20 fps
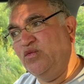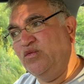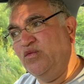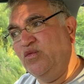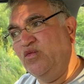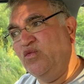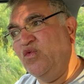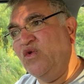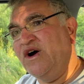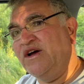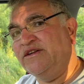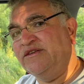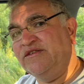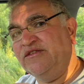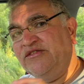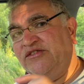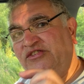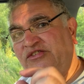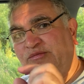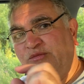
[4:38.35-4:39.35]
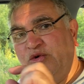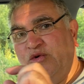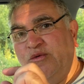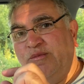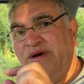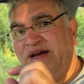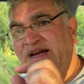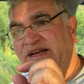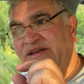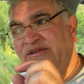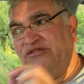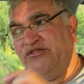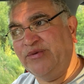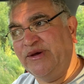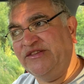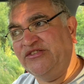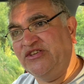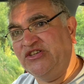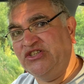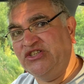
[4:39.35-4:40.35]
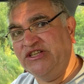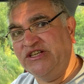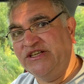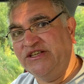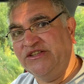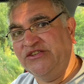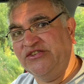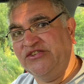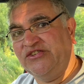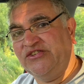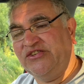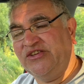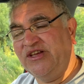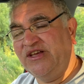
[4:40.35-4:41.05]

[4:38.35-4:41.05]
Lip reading: 1 small pack of 20 sheets,